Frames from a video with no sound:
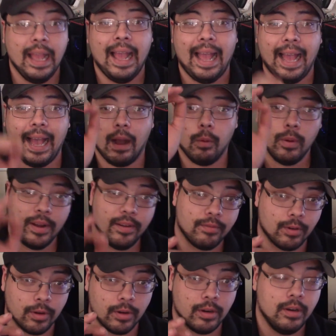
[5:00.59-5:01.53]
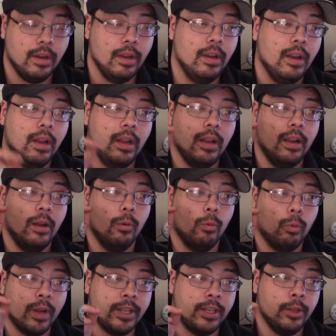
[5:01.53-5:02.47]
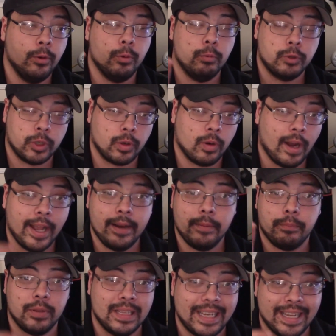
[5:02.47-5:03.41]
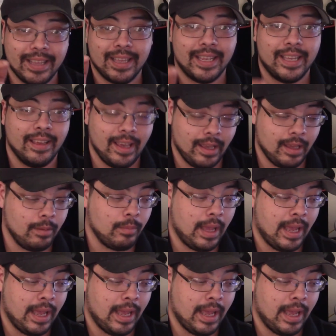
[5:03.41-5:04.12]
However, when you try to play the game